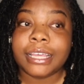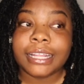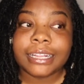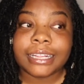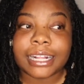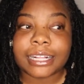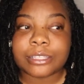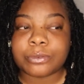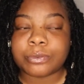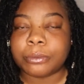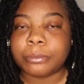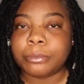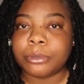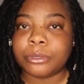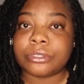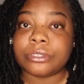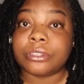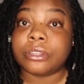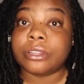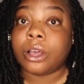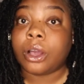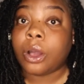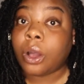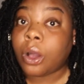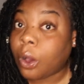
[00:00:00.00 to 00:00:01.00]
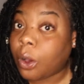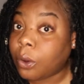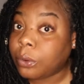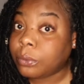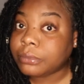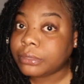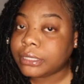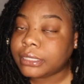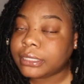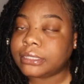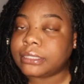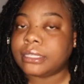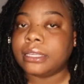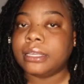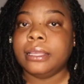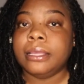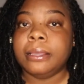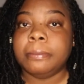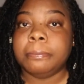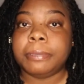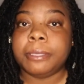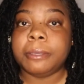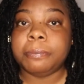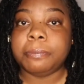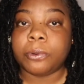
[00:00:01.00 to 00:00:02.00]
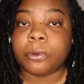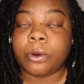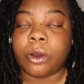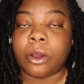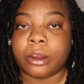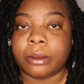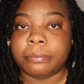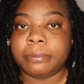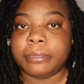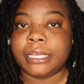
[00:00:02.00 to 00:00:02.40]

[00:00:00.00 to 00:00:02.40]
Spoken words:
that's where most of the homeless people are,